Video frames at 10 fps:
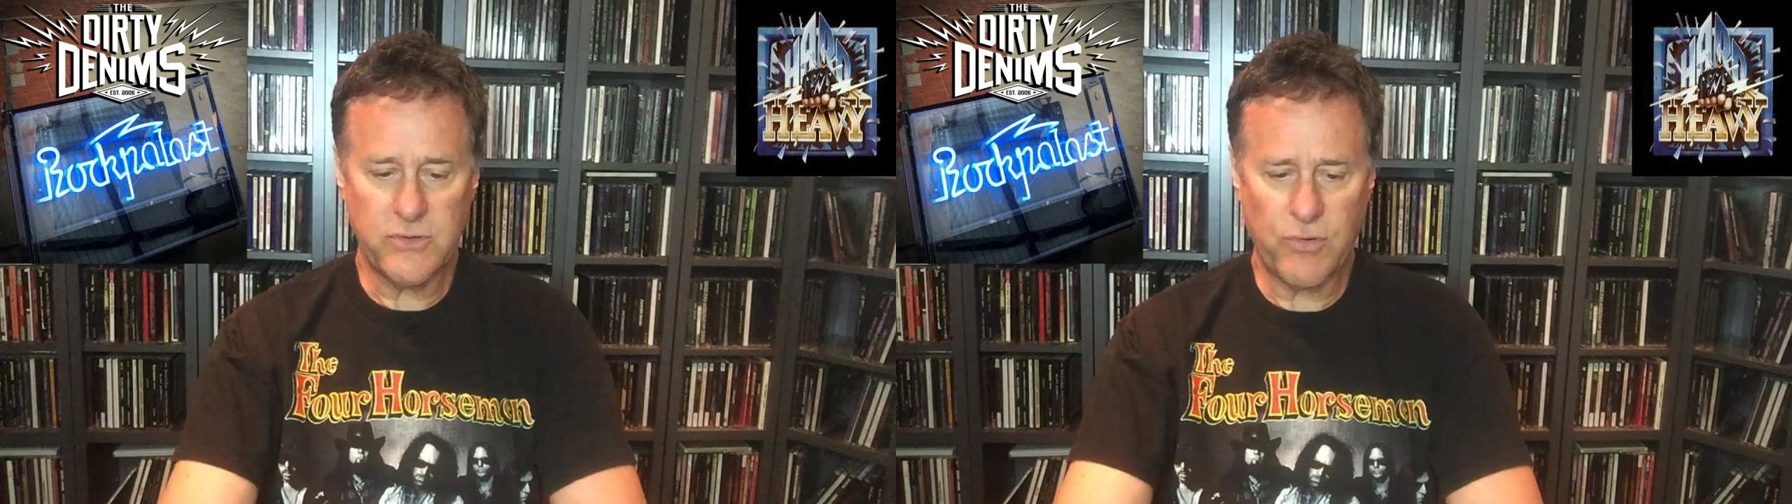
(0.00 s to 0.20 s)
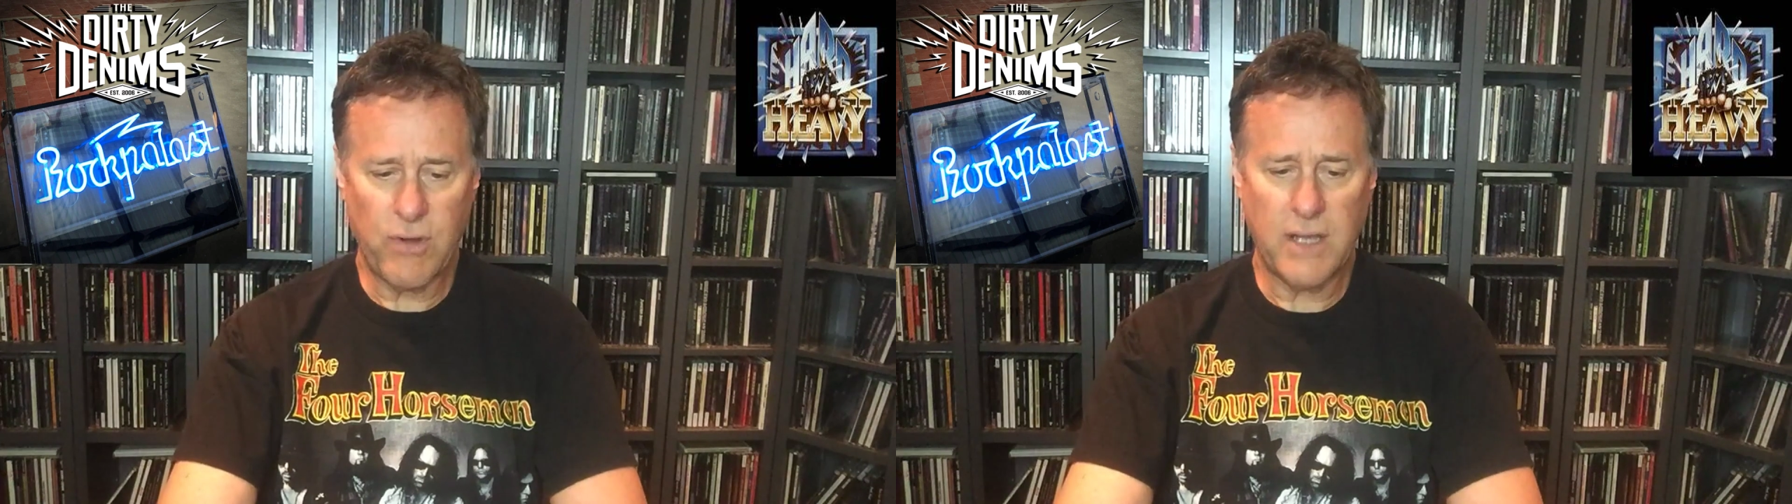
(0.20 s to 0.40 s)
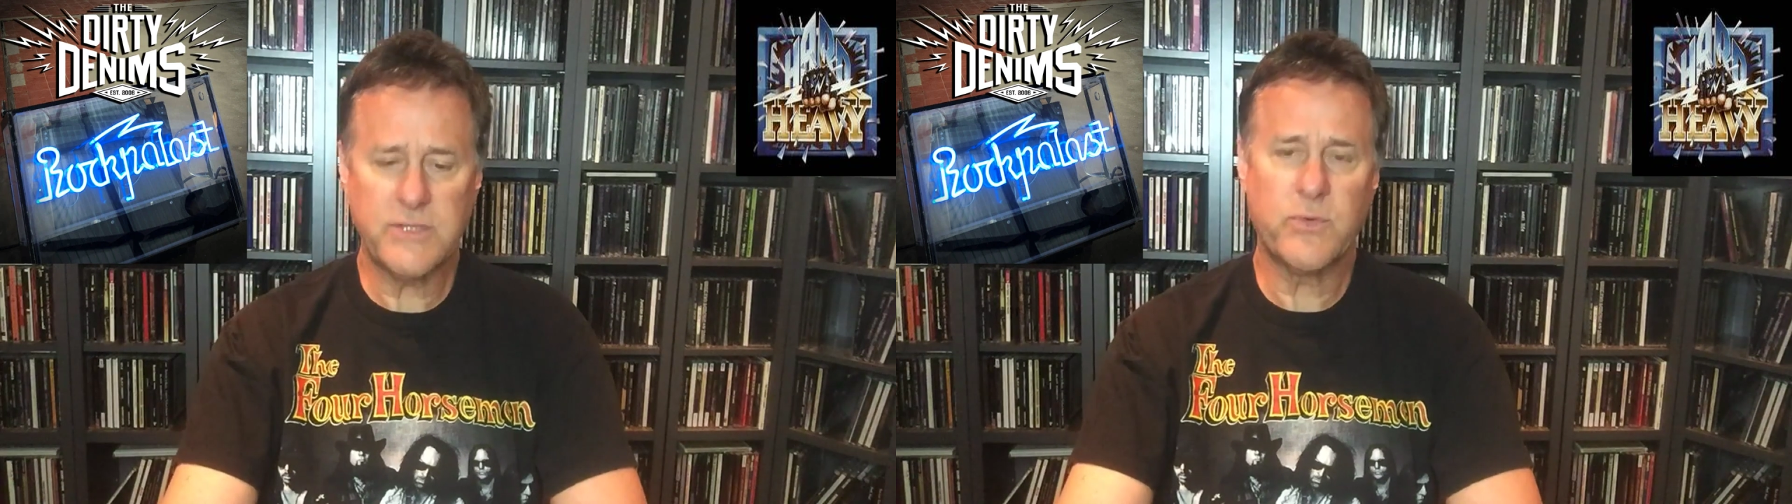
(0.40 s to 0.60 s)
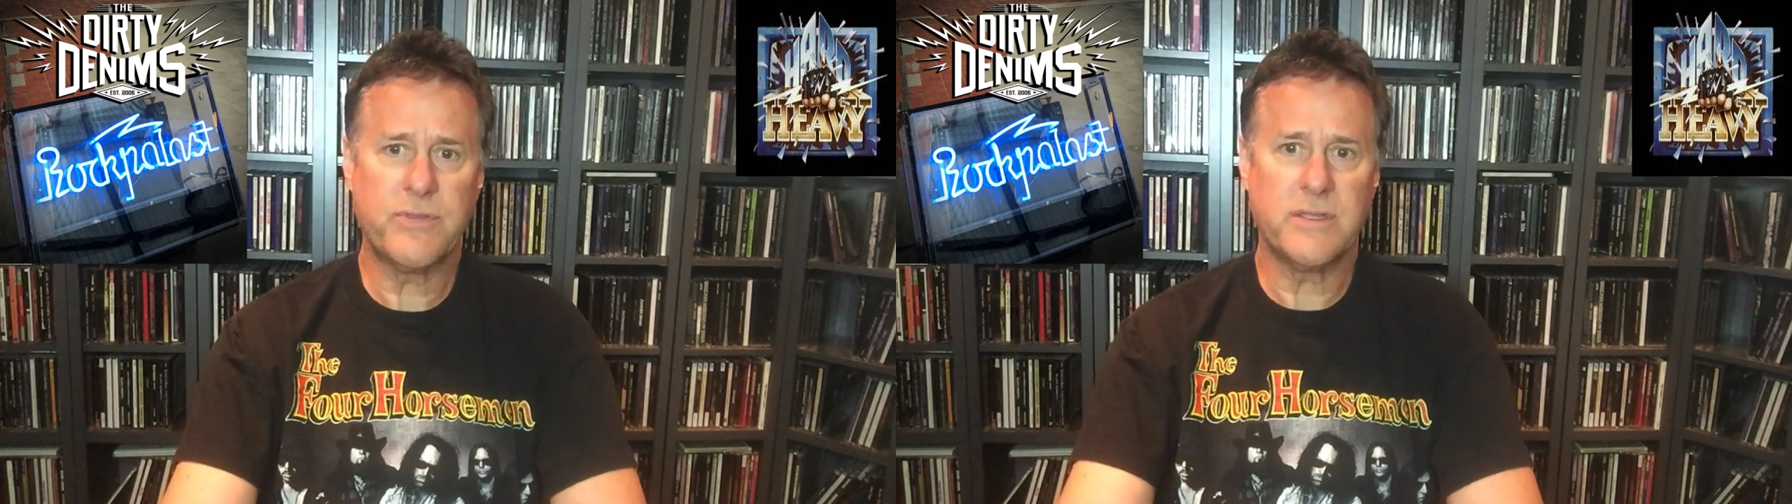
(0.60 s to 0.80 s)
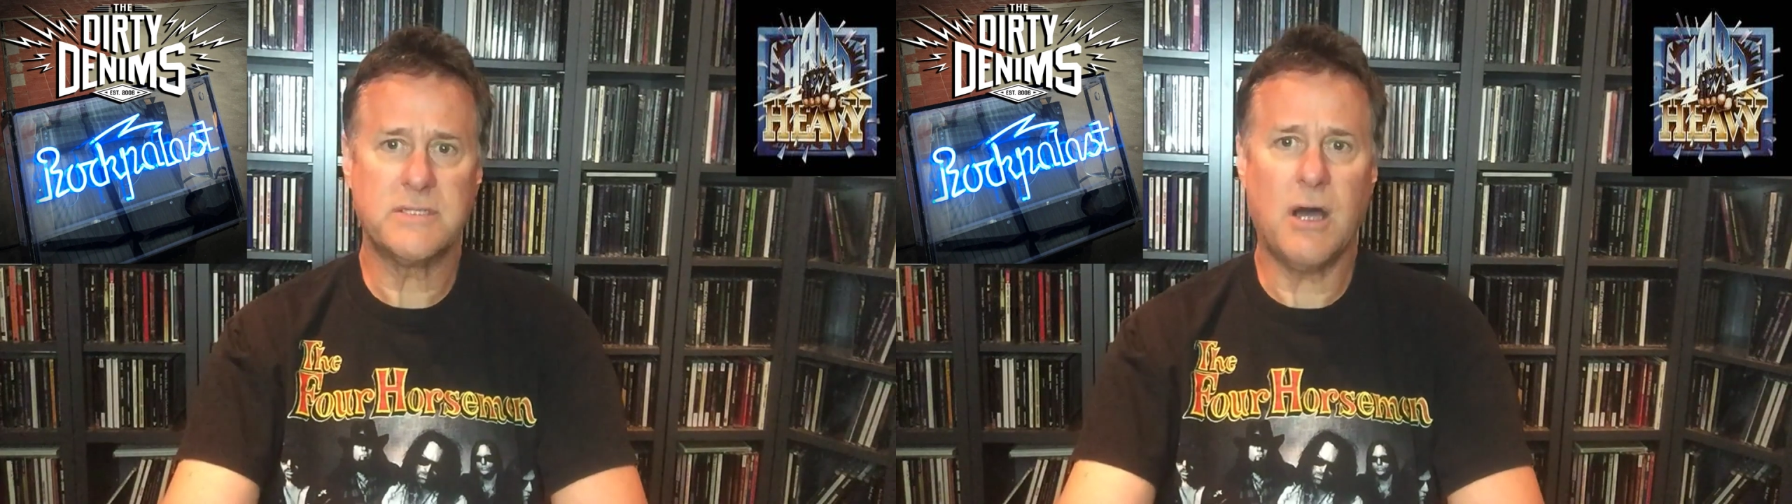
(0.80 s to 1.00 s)
crossed
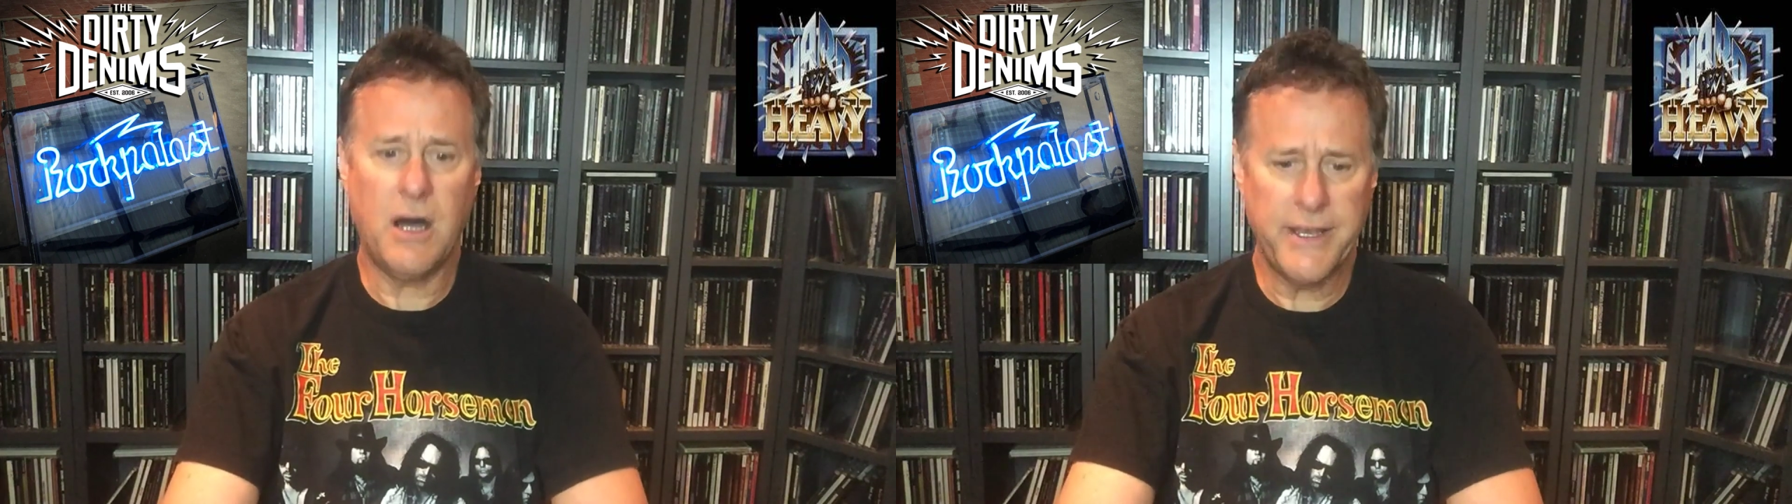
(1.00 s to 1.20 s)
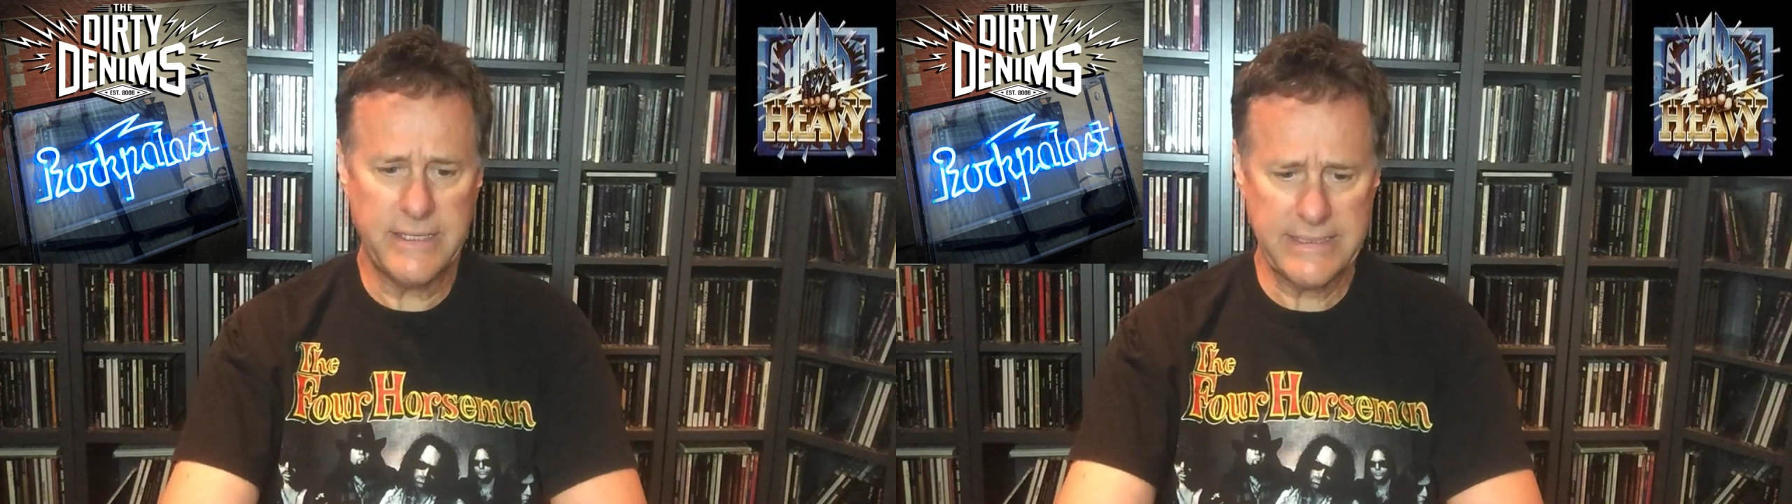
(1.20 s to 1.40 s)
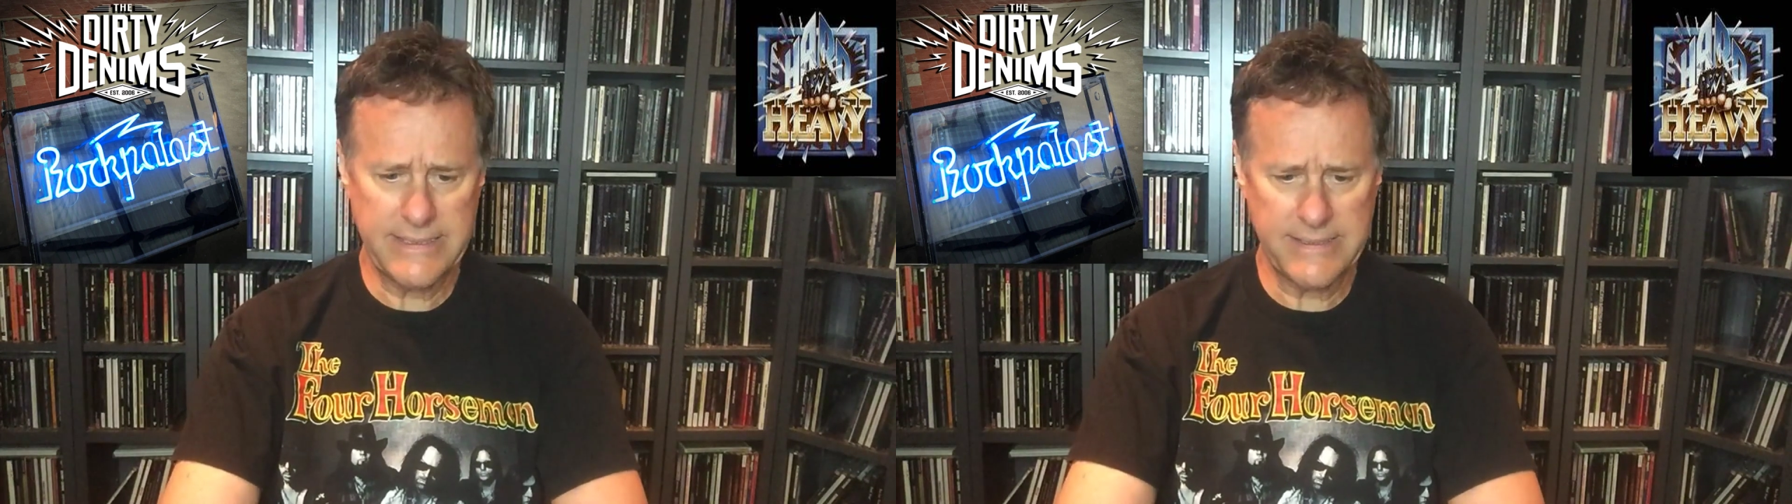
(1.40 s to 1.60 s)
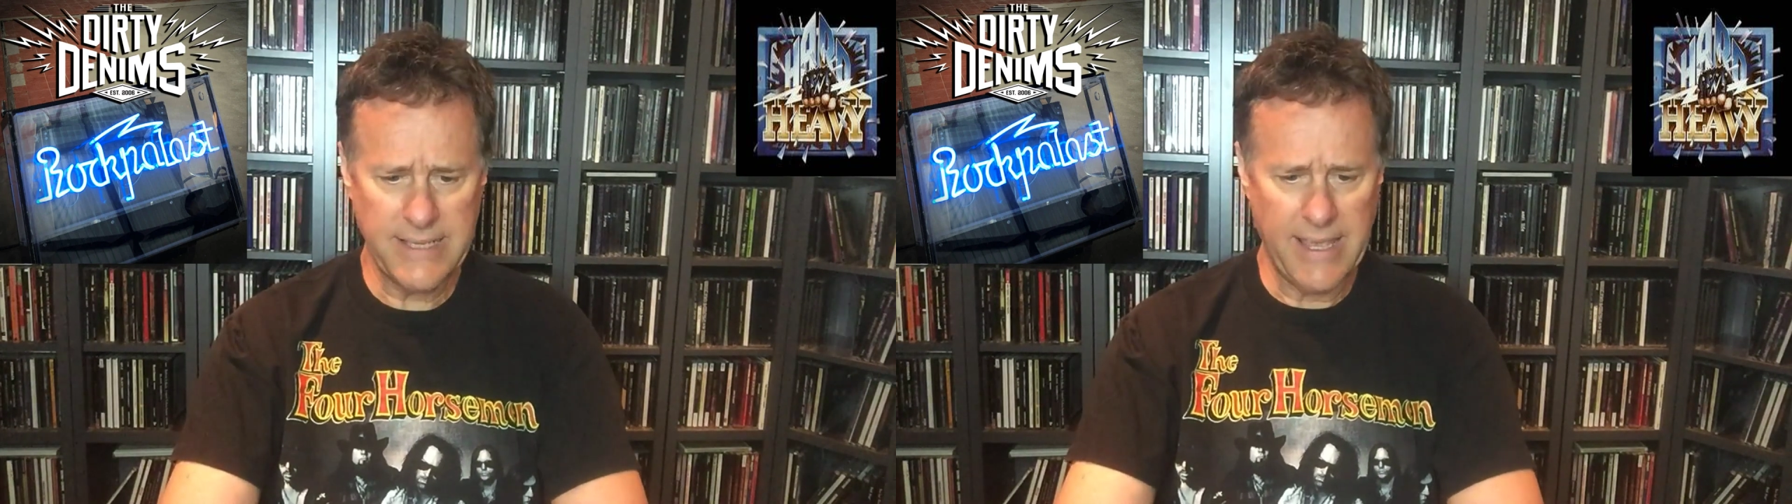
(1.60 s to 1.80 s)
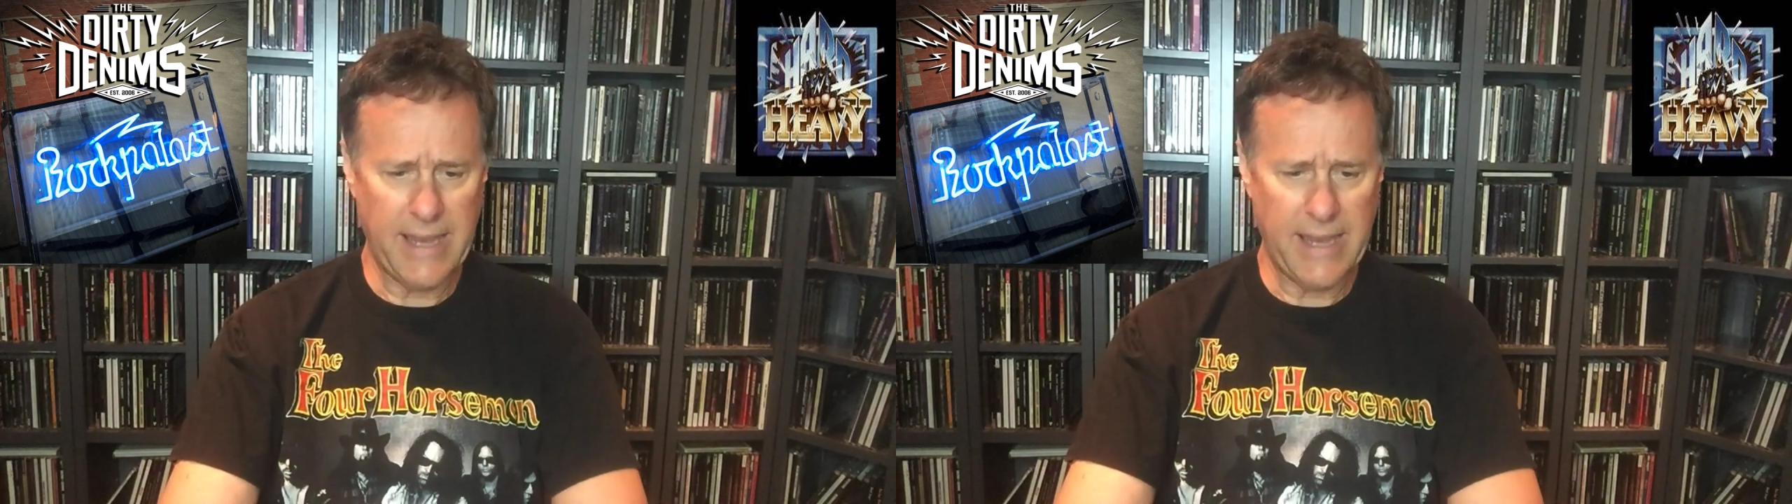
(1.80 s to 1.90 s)
with the Donnas,